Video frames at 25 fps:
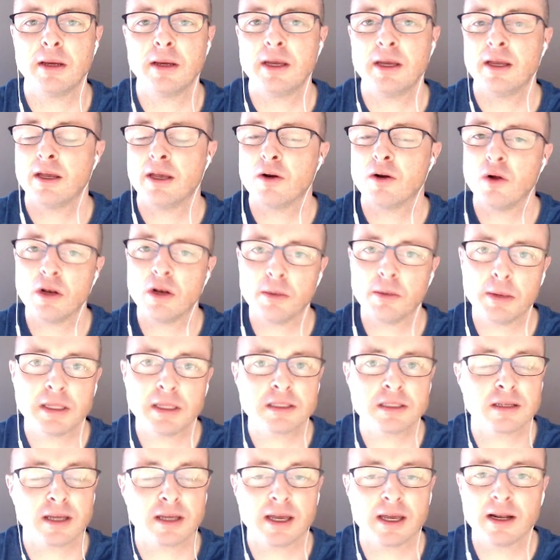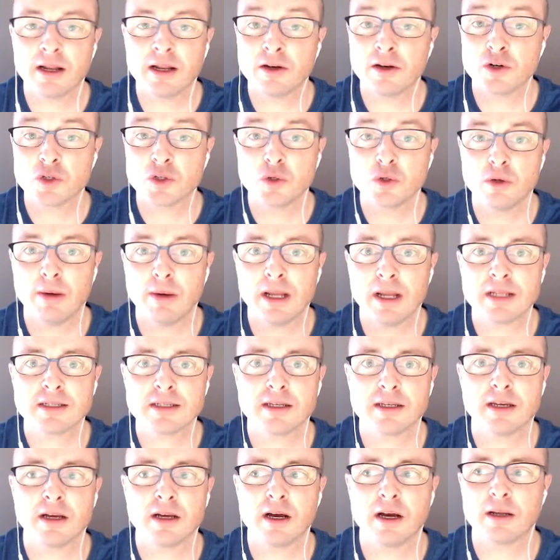It all depends, again, on your school
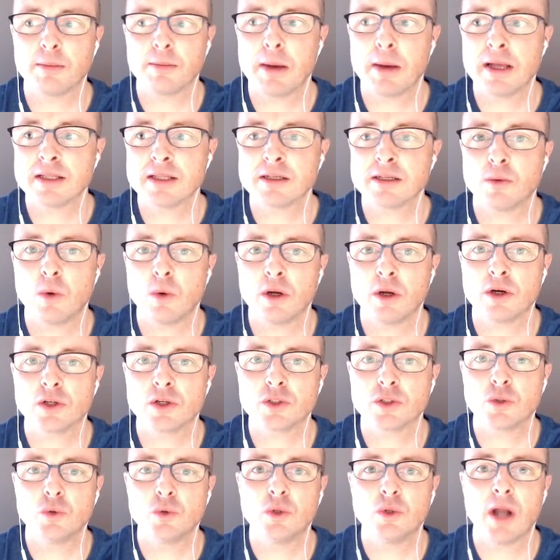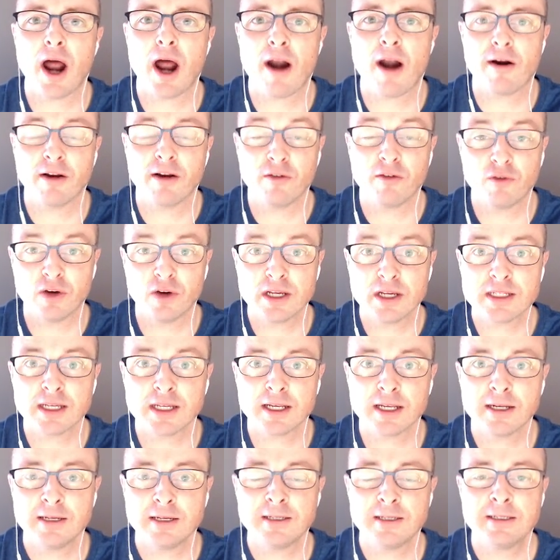policy. It depends on what your school are
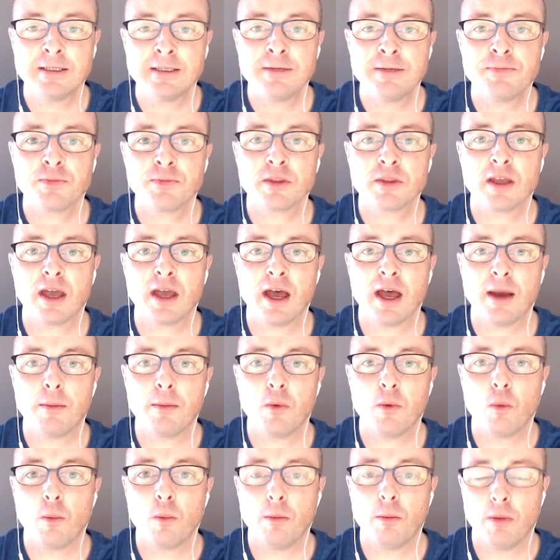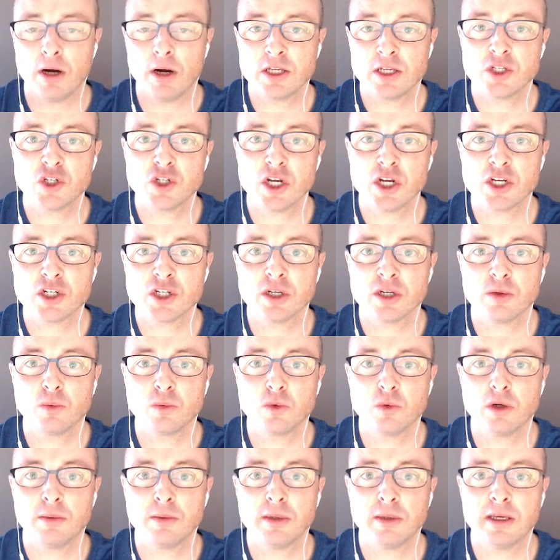advising. My suggestion
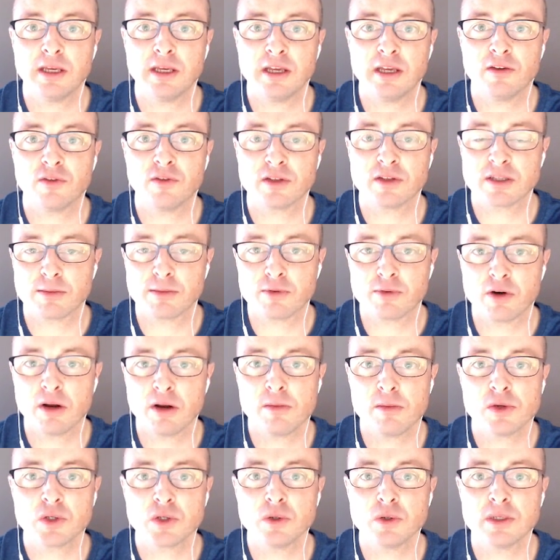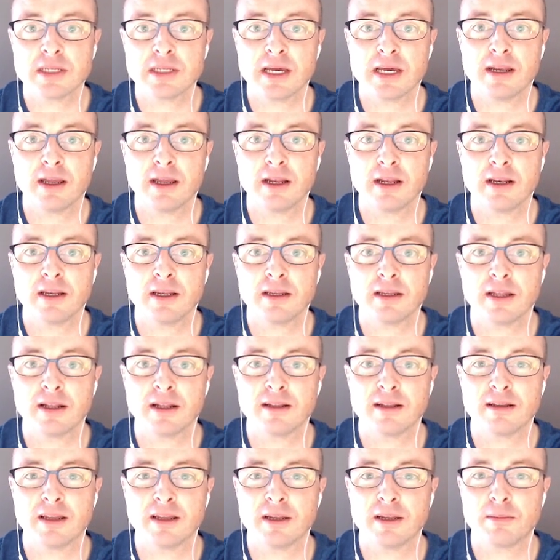would be, if it's a primary school setting,
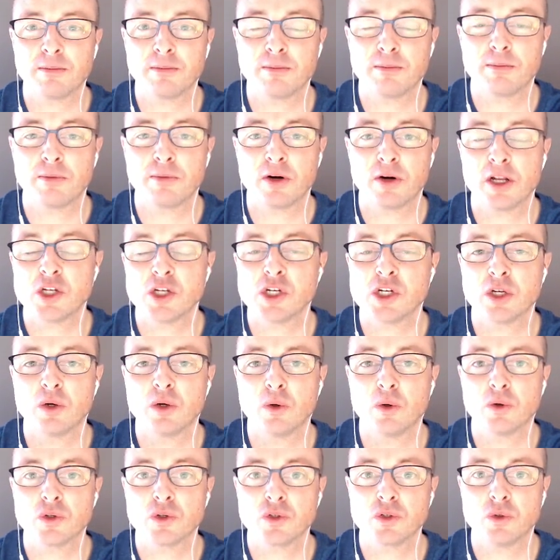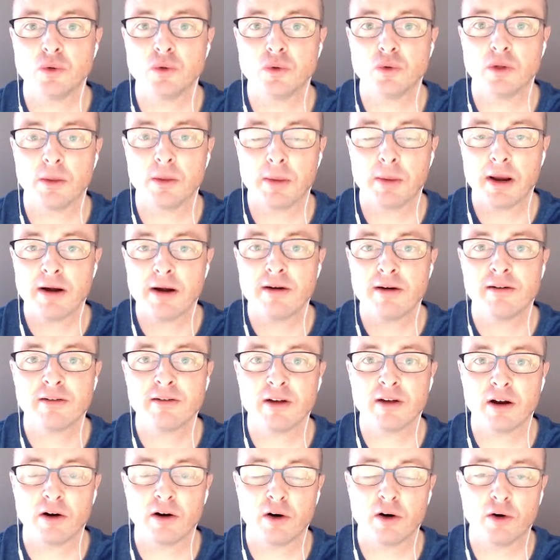then it potentially goes to the parent
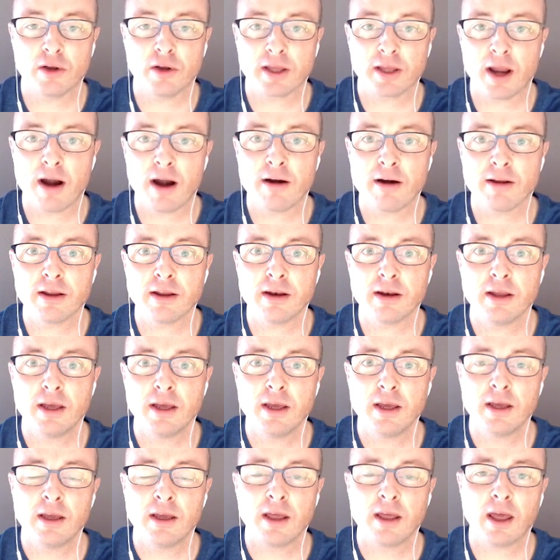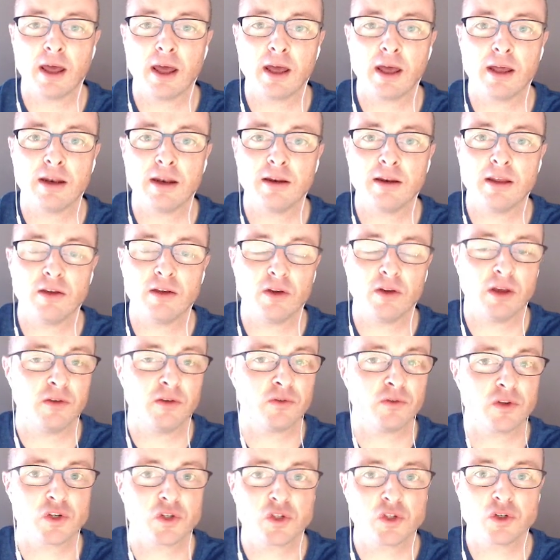or the guardian. And
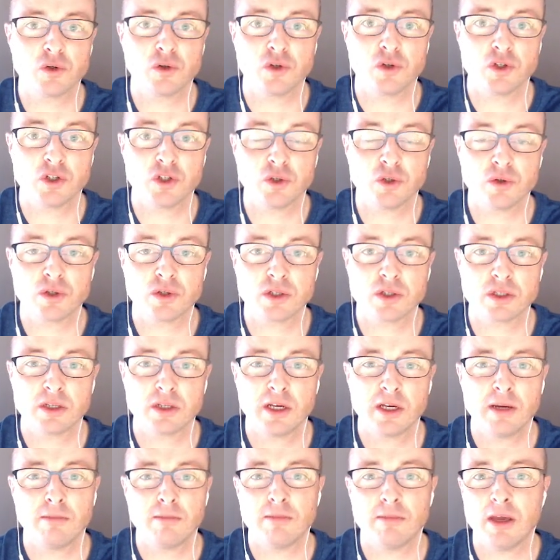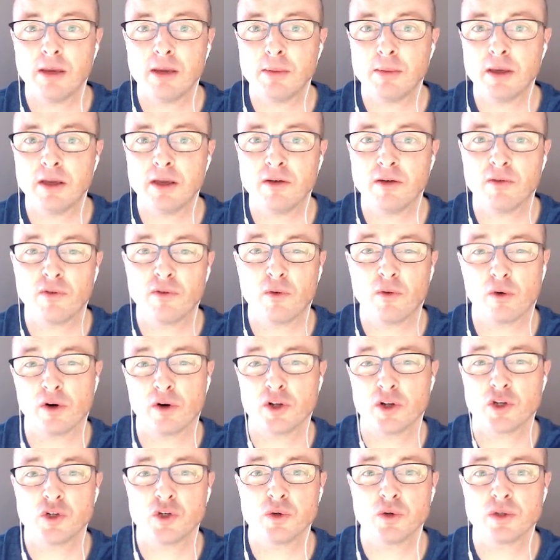if the students, maybe 4th
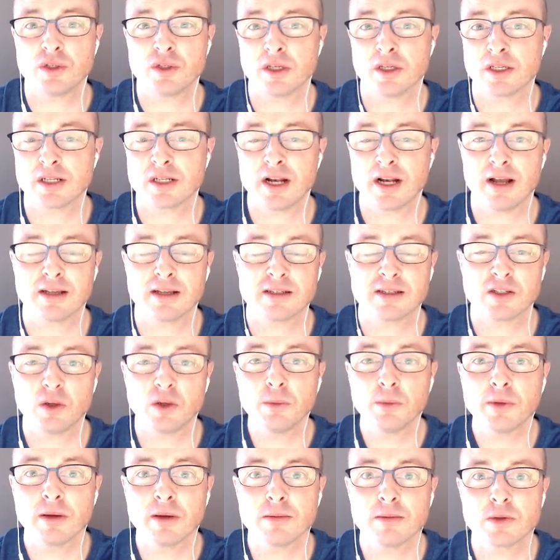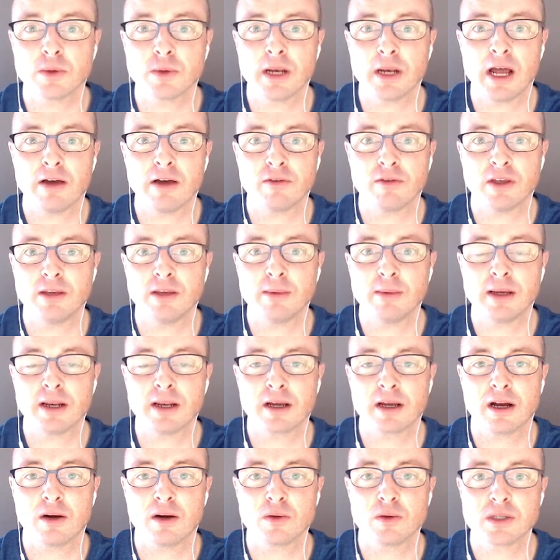through 6th class, sometimes will have email
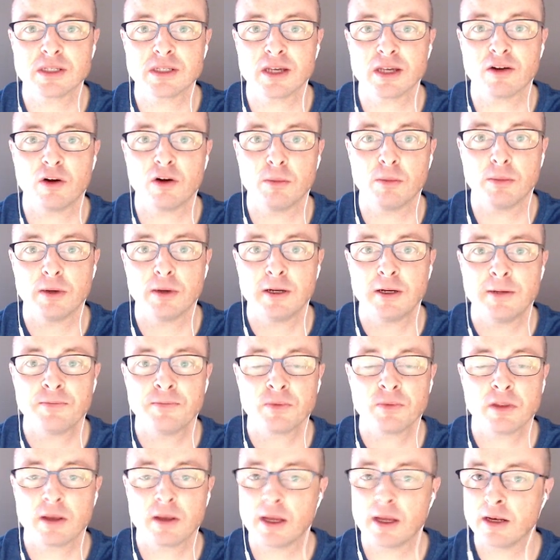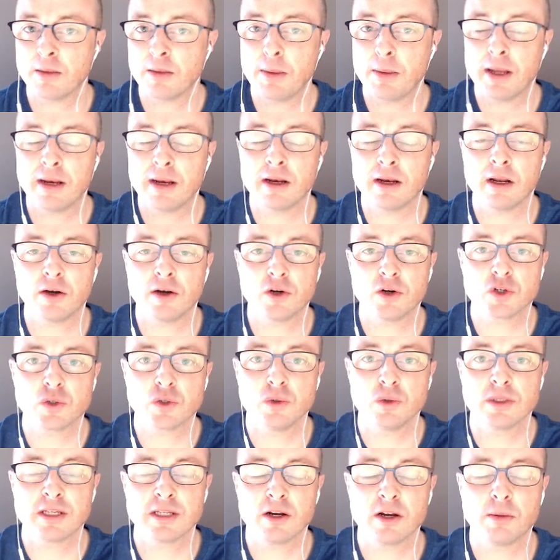accounts set up, depending on your
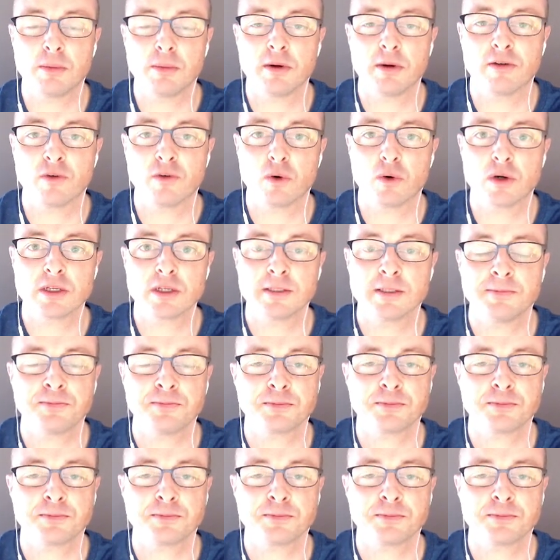school setup, of course.